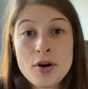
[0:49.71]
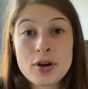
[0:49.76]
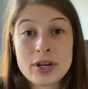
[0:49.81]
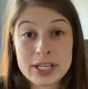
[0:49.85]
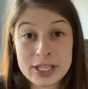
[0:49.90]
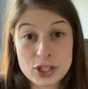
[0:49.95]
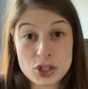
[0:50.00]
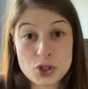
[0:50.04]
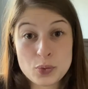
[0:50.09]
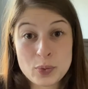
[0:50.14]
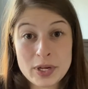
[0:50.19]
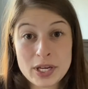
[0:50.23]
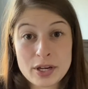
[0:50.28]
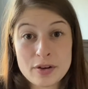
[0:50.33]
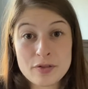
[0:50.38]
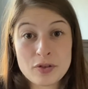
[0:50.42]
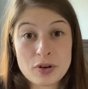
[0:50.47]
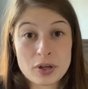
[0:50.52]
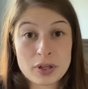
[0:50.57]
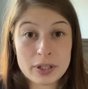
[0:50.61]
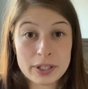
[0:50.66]
each week
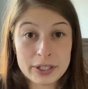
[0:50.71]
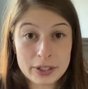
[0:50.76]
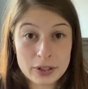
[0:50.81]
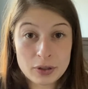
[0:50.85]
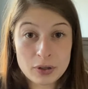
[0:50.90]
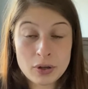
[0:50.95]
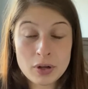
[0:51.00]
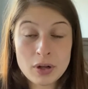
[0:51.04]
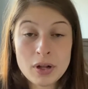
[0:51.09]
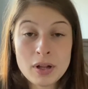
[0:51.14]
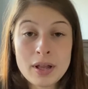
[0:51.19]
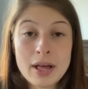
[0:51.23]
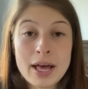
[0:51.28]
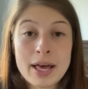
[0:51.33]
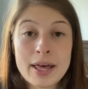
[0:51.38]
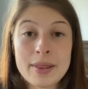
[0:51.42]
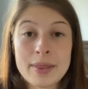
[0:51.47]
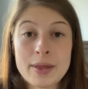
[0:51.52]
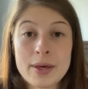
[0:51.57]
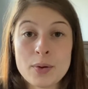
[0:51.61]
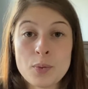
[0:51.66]
for clinical,
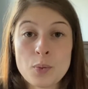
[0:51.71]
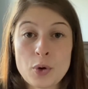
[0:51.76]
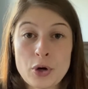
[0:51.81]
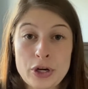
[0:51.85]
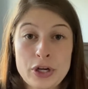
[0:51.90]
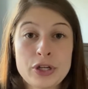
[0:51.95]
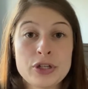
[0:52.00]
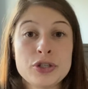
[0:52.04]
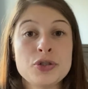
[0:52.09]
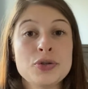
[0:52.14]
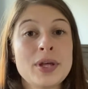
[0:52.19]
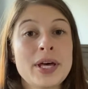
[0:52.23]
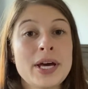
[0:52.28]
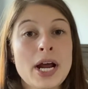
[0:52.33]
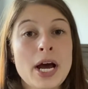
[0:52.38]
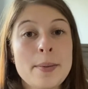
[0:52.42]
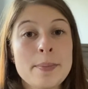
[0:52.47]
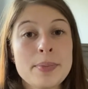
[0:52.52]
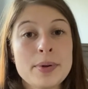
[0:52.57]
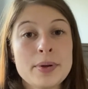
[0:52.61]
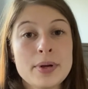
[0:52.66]
and then we're going to do that
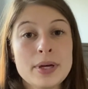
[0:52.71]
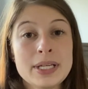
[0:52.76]
up